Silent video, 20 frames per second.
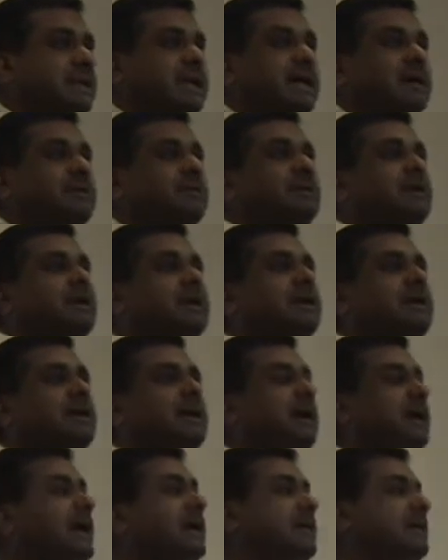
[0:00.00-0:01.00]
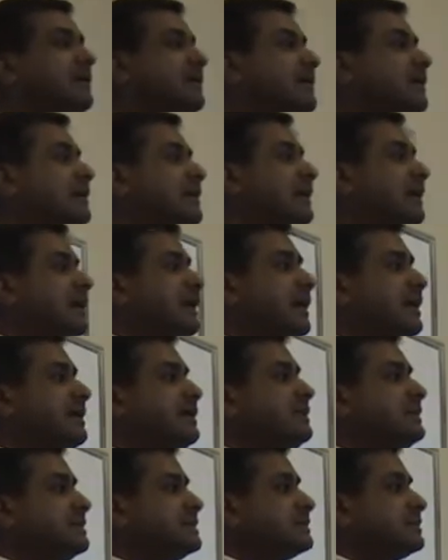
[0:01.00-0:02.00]
now, and
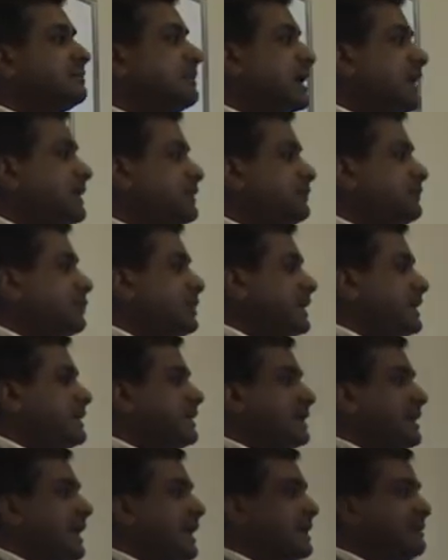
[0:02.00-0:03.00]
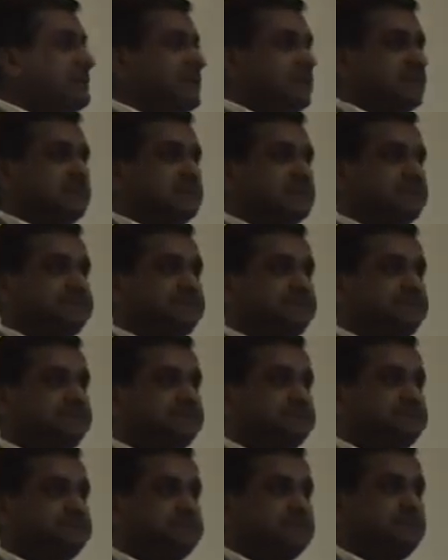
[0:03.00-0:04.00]
it is a mindful eating habit.
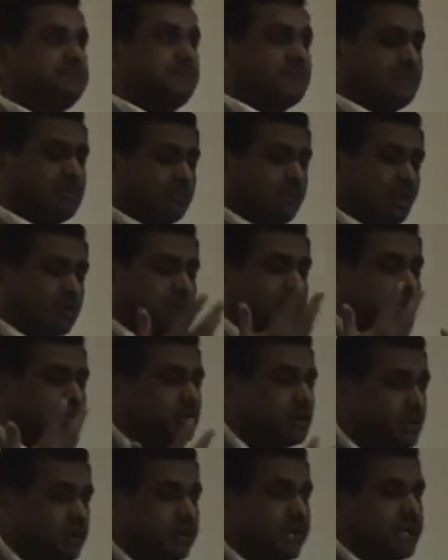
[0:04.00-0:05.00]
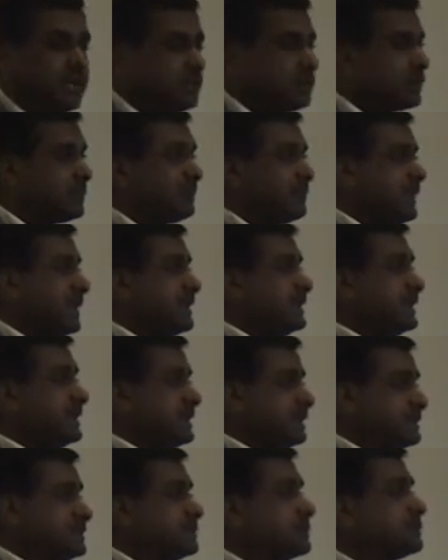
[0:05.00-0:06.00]
The moment you look at your plate
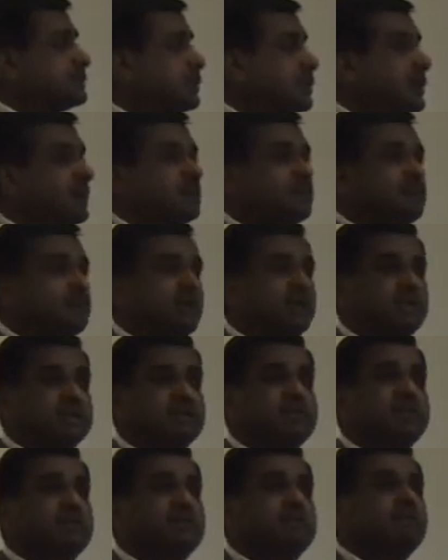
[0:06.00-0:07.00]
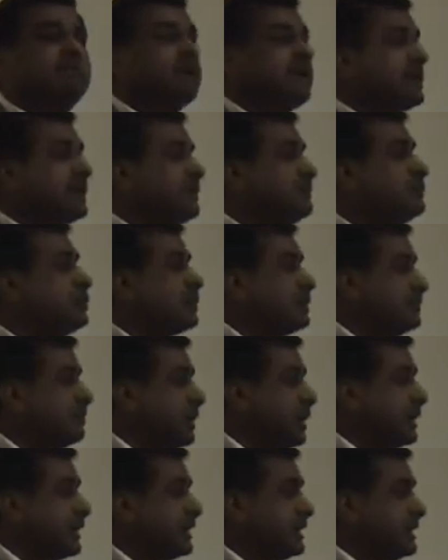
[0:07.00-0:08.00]
that this is going, what is going to become your
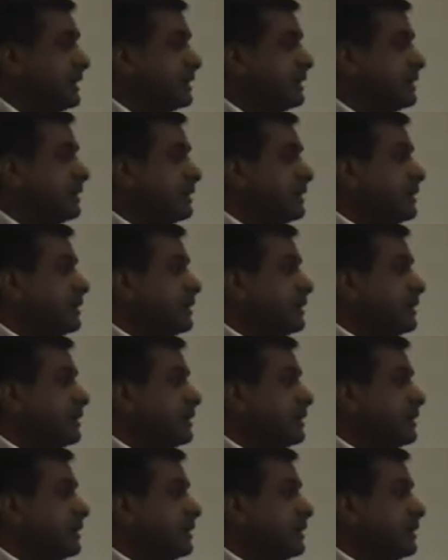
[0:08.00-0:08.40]
body,